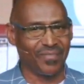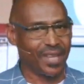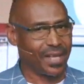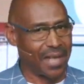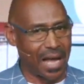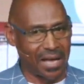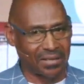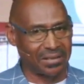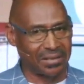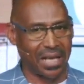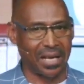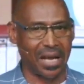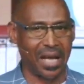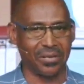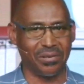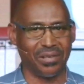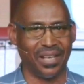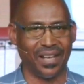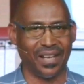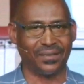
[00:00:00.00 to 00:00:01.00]
That's not how
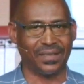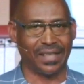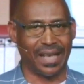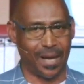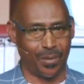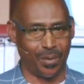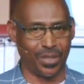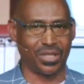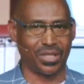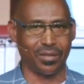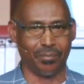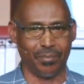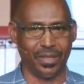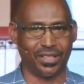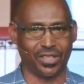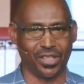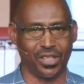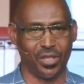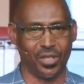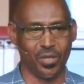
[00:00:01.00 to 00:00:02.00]
you left it. I would submit
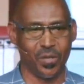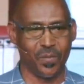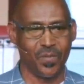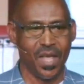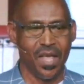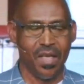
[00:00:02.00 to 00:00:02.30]
to you.